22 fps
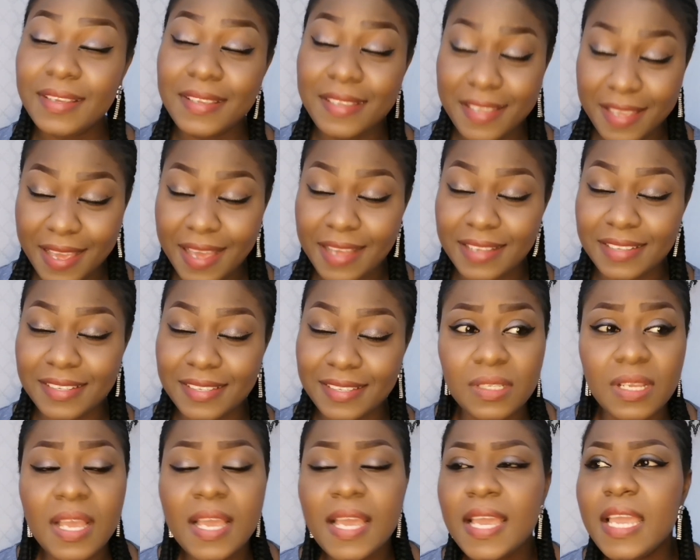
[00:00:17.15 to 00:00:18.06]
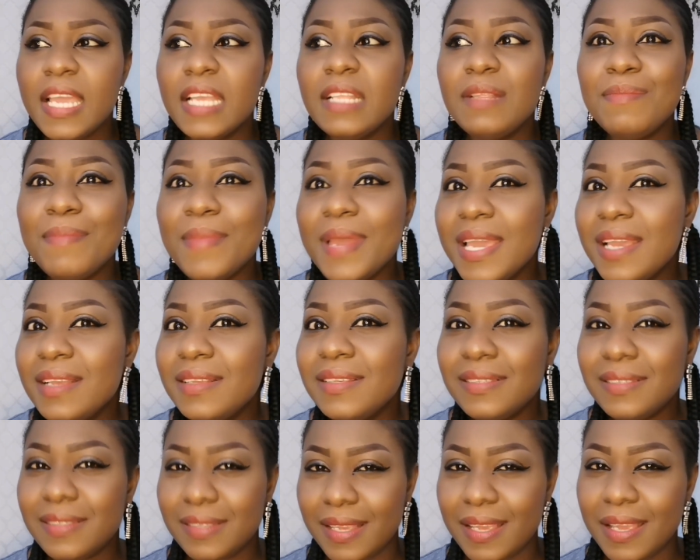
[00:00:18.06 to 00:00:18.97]
Yes, it may
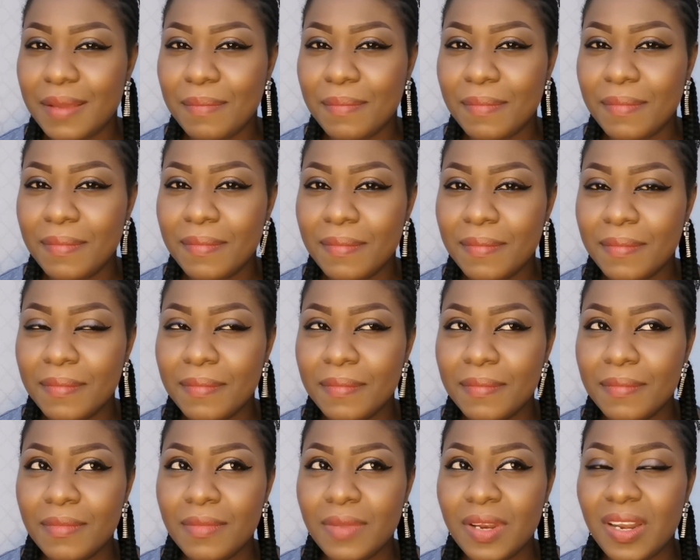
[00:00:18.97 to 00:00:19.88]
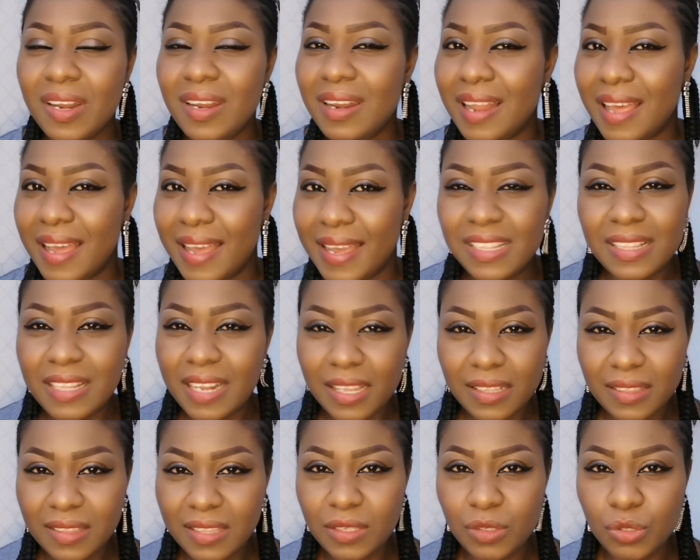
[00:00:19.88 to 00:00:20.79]
seem like
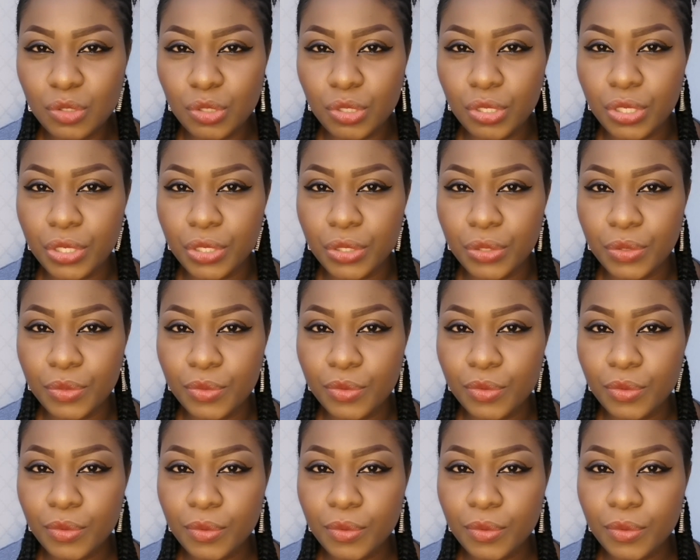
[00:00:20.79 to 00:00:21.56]
nothing to you,